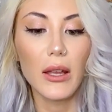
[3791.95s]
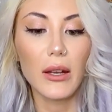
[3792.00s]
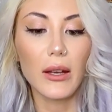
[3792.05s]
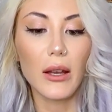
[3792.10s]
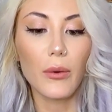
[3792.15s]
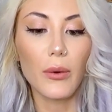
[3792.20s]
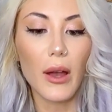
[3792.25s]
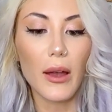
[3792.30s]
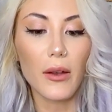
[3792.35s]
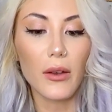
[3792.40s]

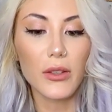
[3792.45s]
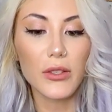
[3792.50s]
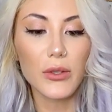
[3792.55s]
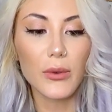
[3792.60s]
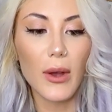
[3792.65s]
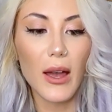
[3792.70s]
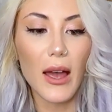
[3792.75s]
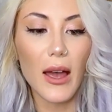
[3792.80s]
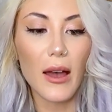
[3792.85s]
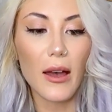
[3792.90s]
Now, I
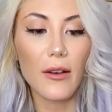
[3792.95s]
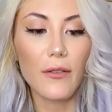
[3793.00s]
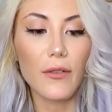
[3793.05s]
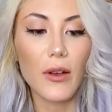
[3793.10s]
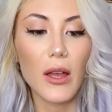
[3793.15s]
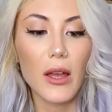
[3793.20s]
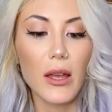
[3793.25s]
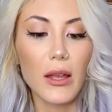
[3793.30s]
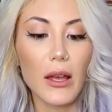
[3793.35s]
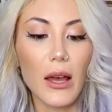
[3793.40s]
also
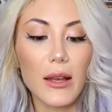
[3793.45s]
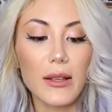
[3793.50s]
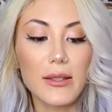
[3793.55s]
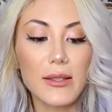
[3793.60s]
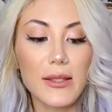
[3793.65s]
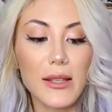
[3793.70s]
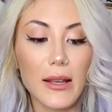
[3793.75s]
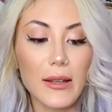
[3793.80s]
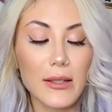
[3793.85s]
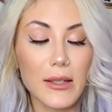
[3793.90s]
have
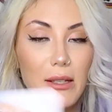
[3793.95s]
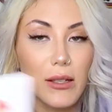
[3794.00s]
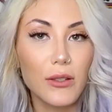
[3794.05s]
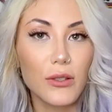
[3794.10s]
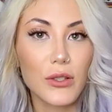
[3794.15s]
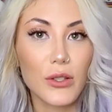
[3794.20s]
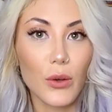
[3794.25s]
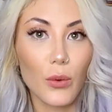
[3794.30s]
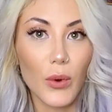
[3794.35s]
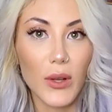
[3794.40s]

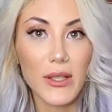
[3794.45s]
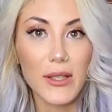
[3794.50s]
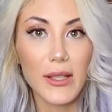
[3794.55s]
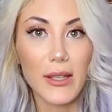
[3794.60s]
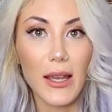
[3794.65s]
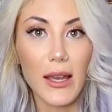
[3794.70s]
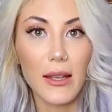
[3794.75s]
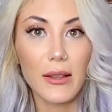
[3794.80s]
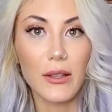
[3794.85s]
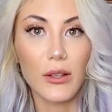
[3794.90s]
ascendant. So, once
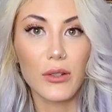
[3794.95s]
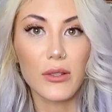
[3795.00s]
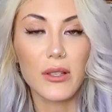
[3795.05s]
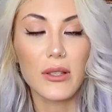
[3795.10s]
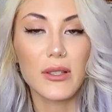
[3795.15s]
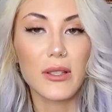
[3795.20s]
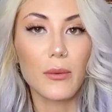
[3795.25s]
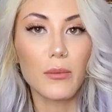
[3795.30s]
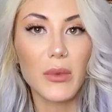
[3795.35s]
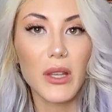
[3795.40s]
again,
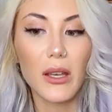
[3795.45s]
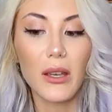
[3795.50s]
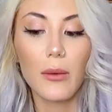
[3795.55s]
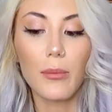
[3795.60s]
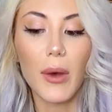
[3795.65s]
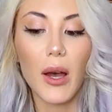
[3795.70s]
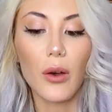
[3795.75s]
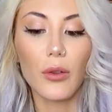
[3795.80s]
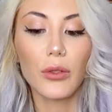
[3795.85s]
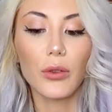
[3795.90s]
there's something
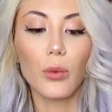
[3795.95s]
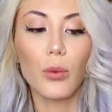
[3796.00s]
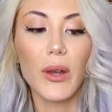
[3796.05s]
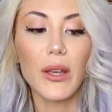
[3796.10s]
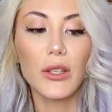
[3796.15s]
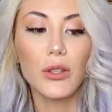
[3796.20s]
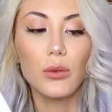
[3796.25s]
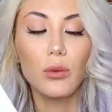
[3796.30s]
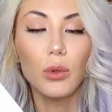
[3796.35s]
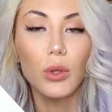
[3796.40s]
about the
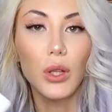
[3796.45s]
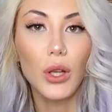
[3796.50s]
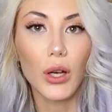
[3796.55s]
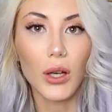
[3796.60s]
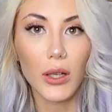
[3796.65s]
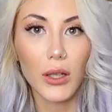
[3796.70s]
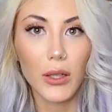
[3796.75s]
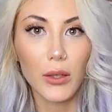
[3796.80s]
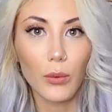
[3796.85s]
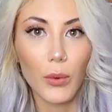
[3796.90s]
way you
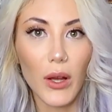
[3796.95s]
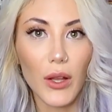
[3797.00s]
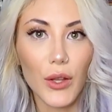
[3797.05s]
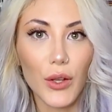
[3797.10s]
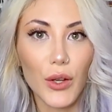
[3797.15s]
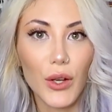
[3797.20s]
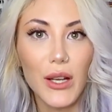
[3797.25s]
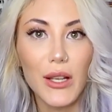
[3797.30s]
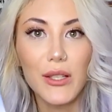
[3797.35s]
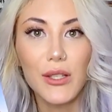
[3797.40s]
look,
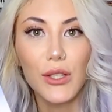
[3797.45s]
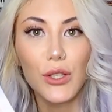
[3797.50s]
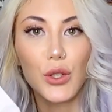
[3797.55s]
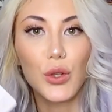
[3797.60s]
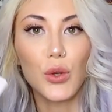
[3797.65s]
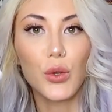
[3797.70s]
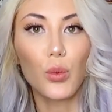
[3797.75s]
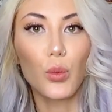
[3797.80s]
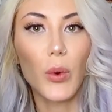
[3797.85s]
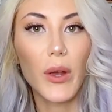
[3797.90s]
whether it's
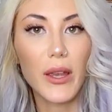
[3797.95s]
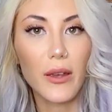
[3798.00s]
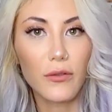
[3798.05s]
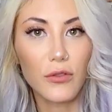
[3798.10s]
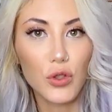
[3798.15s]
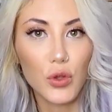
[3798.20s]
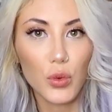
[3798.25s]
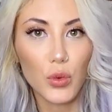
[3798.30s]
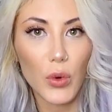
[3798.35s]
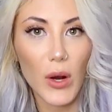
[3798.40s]
your way of
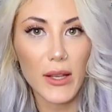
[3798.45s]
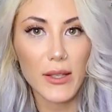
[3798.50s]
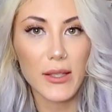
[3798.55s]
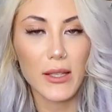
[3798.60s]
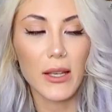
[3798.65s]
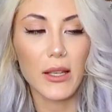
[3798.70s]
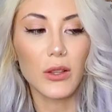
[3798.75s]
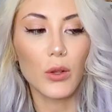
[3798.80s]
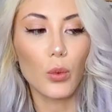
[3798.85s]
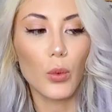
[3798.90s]

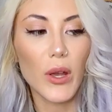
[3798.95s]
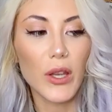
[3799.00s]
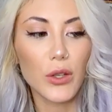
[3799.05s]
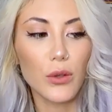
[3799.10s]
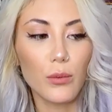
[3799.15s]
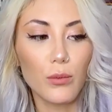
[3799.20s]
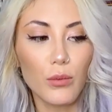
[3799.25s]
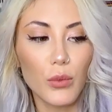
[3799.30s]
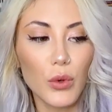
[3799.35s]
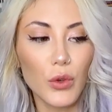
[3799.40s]
dressing, the way
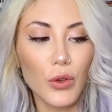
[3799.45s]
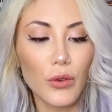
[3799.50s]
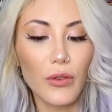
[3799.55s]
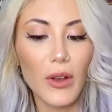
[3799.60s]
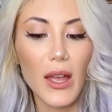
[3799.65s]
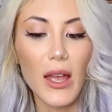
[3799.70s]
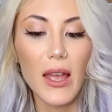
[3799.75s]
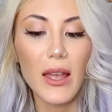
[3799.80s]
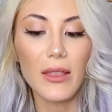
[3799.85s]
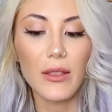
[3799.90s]
you move,
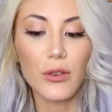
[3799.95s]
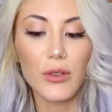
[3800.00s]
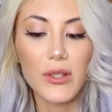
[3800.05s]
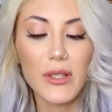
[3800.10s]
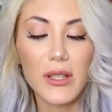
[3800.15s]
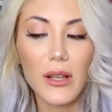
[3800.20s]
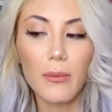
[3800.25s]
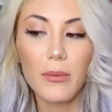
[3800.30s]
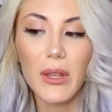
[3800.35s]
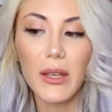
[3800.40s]
there's
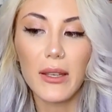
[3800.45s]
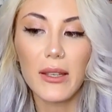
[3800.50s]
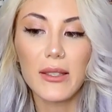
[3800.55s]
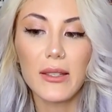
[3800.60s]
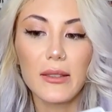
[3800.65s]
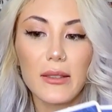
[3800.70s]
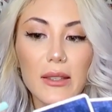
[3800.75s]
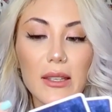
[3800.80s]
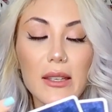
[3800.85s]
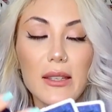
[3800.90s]
something
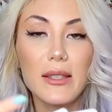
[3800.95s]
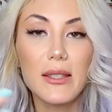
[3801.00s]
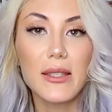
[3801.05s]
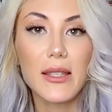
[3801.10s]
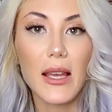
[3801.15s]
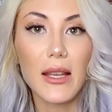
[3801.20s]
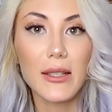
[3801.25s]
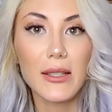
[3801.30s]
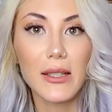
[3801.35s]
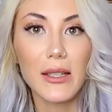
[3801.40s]
because the
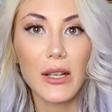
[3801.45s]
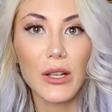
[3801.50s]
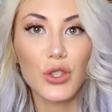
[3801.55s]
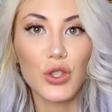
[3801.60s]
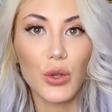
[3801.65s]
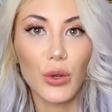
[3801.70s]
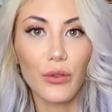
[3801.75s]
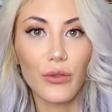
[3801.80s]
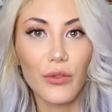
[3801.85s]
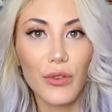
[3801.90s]
ascendant
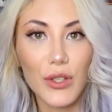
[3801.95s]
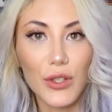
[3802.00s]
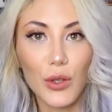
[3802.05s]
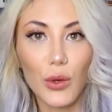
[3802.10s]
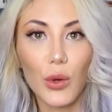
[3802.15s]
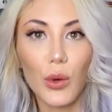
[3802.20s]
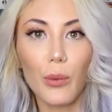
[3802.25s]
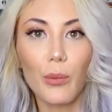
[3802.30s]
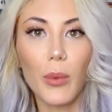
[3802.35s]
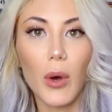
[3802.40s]
is your
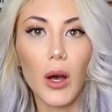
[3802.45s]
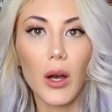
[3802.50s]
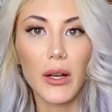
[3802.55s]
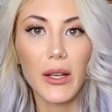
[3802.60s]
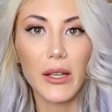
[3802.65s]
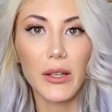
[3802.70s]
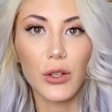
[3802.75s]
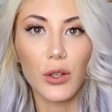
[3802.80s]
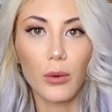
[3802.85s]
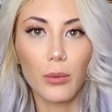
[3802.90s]
physical
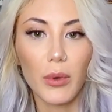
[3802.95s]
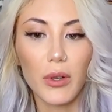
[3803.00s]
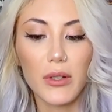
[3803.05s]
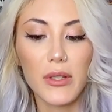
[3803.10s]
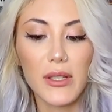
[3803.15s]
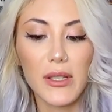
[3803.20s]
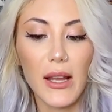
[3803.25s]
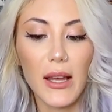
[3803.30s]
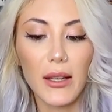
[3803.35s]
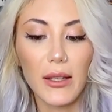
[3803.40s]
body and your
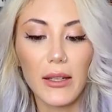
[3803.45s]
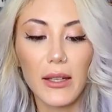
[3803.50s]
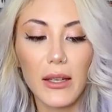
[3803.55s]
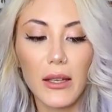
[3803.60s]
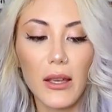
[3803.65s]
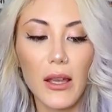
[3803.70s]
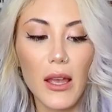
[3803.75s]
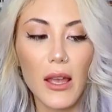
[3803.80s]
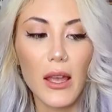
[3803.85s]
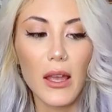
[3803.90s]

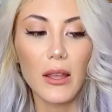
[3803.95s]
personality.